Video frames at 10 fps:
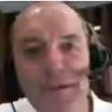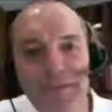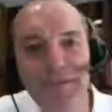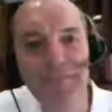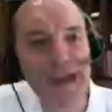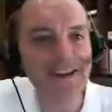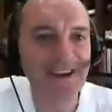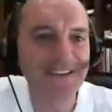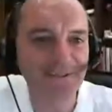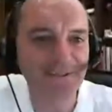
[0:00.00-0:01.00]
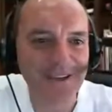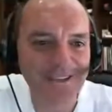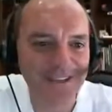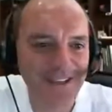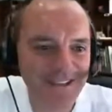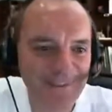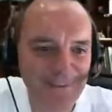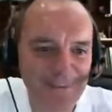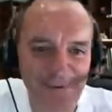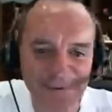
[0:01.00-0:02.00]
Peter Batty next week, so that should
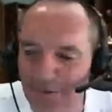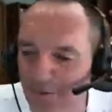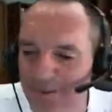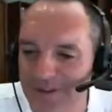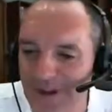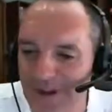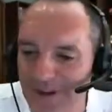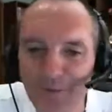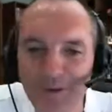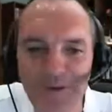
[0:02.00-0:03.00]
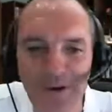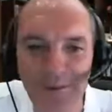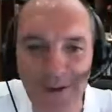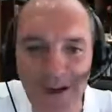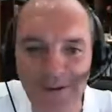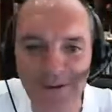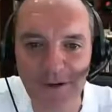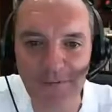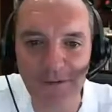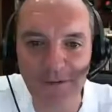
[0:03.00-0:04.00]
be pretty fun. We'll be talking. What are we going to talk about, Madeline?
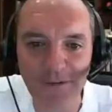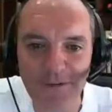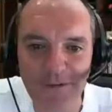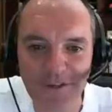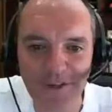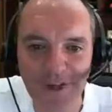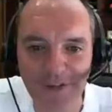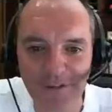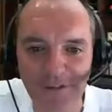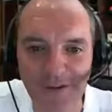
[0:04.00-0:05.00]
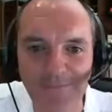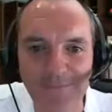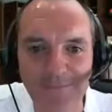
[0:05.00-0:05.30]
We're talking about the future of GIS, right?